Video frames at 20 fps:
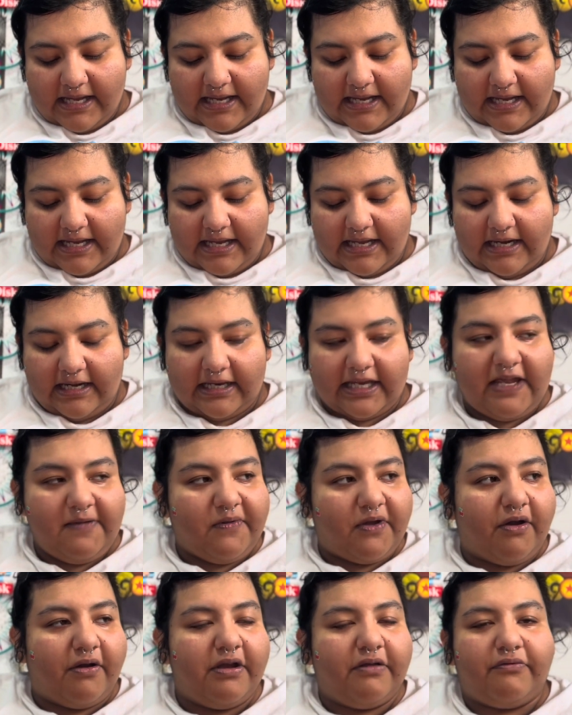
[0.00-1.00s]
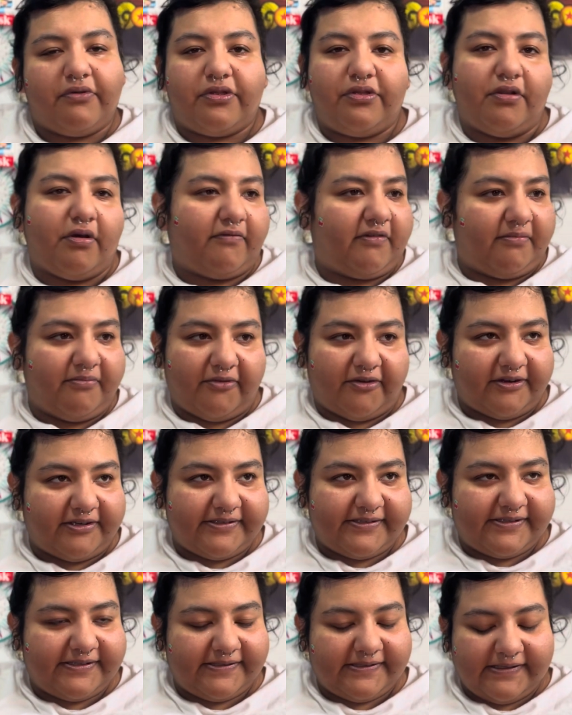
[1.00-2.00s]
and keep going with no
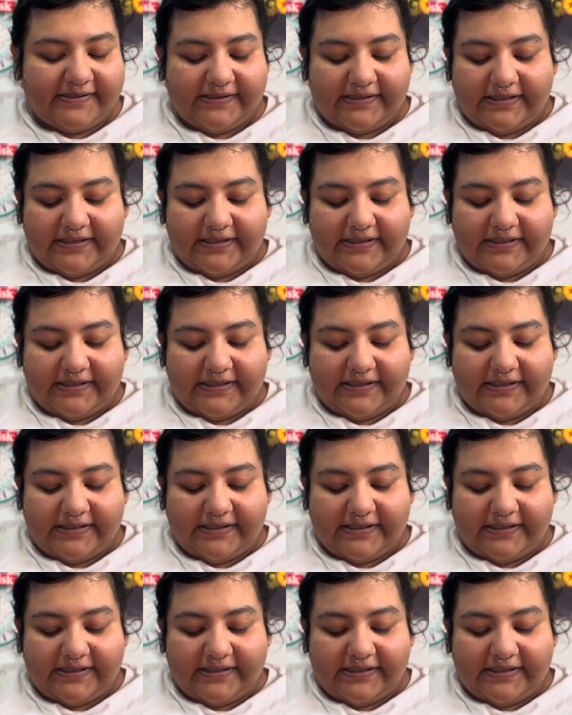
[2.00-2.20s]
remorse.